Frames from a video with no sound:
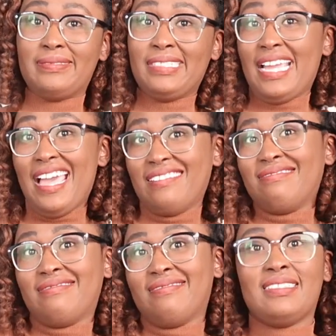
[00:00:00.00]
yeah,
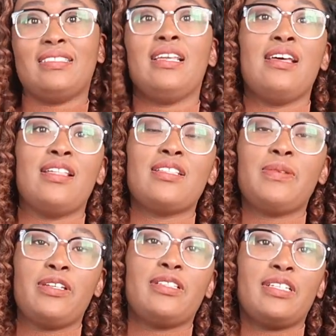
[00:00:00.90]
that's
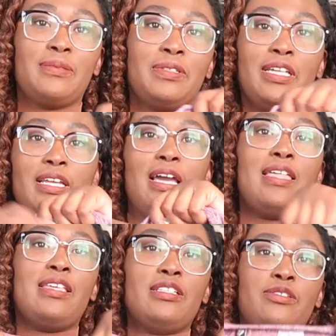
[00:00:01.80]
my only complaint.
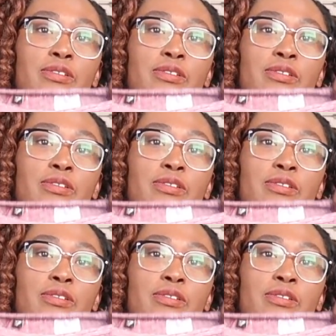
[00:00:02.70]
I think